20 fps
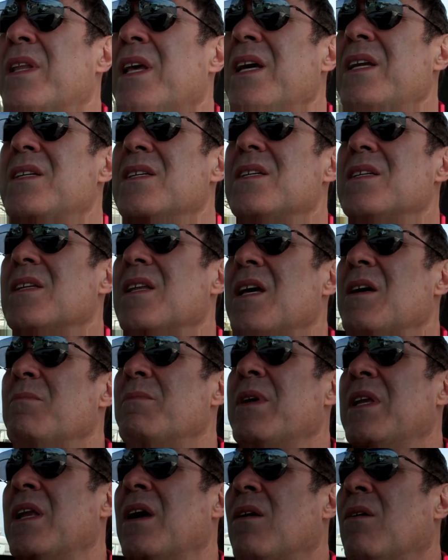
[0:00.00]
they just let
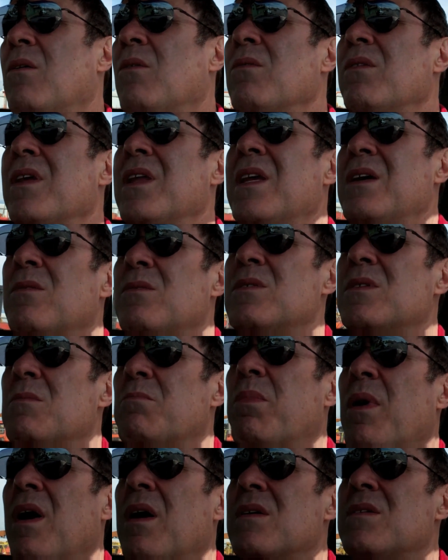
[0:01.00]
me know that it was a
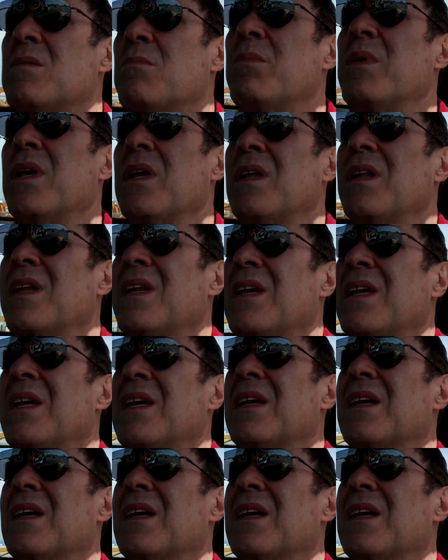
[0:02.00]
possibility